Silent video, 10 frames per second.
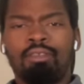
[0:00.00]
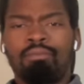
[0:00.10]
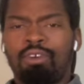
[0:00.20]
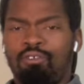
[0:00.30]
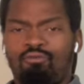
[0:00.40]

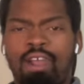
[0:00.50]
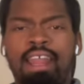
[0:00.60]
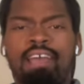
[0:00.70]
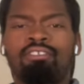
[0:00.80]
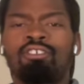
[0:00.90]
But right
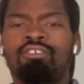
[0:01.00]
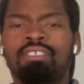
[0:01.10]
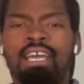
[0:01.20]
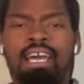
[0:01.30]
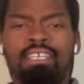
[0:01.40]
after those
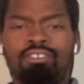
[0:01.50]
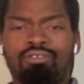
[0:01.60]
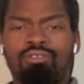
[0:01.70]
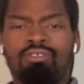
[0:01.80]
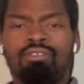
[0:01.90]
guys,
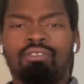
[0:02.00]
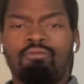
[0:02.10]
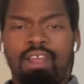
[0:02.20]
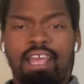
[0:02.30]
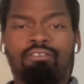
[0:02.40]

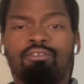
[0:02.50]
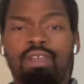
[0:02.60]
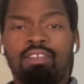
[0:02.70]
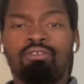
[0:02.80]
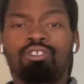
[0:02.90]
right after
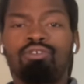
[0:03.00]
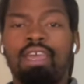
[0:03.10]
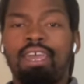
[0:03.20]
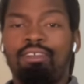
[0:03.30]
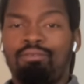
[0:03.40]
Ray Lewis, you
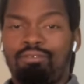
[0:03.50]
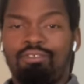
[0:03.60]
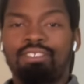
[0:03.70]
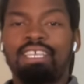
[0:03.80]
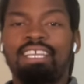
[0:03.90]
had
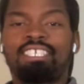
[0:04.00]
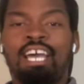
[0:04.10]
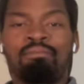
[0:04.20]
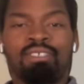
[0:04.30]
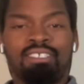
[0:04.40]
Zach
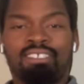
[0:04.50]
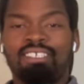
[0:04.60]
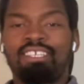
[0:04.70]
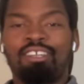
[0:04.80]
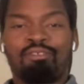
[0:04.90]
Thomas,
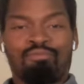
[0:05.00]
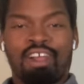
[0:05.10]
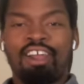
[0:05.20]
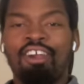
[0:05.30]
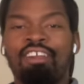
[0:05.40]

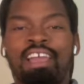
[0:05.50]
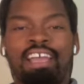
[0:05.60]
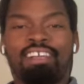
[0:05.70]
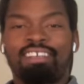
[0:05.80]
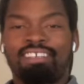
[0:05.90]
Brian
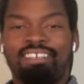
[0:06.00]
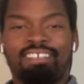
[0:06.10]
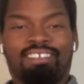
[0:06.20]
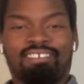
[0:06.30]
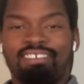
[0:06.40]
Urlacher,
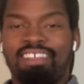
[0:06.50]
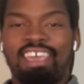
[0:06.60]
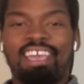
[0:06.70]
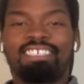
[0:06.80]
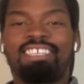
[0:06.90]

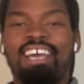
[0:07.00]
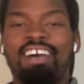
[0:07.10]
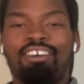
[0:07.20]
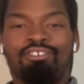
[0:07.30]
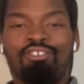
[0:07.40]
hands
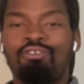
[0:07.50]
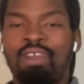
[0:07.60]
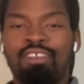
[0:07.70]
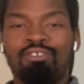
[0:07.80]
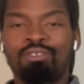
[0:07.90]
down. You know, Ray
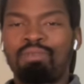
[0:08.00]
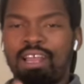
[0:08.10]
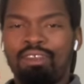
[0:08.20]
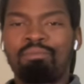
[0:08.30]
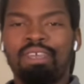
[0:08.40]
Lewis
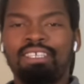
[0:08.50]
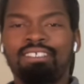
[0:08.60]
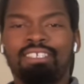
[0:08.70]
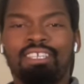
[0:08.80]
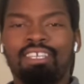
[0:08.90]
probably the best.
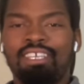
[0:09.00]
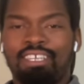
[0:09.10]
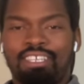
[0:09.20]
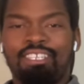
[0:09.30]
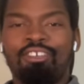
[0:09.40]

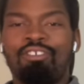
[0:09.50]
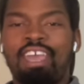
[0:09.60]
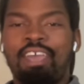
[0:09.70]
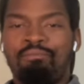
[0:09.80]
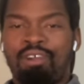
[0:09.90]
Then you
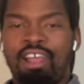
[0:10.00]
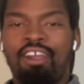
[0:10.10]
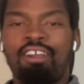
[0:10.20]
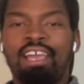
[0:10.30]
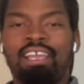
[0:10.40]
had
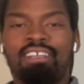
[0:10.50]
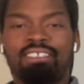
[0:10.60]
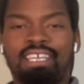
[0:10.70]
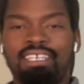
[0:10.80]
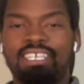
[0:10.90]
Brian Urlacher,
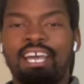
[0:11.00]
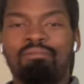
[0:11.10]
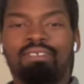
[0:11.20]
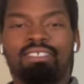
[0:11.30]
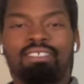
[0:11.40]
Zach
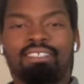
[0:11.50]
Thomas.